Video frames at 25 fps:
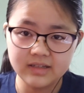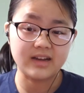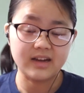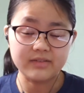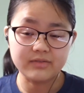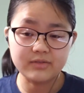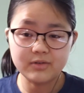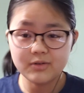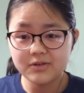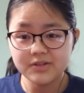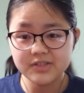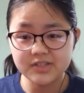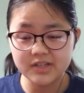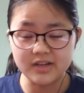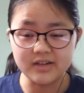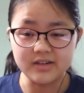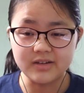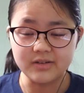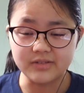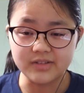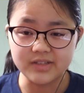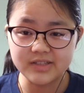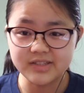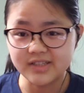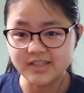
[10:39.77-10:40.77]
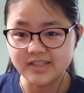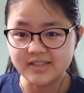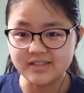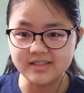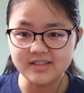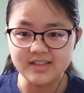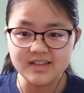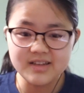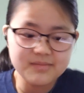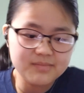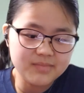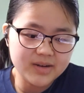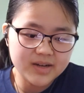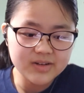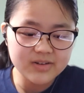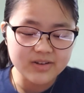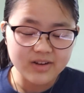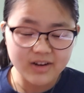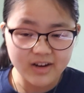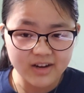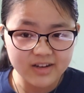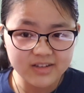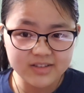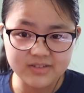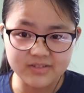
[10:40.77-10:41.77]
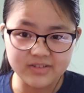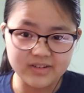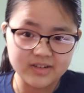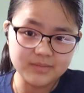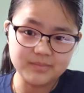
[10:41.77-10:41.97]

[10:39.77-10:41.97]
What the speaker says: Of course I know this. It's the mitochondria,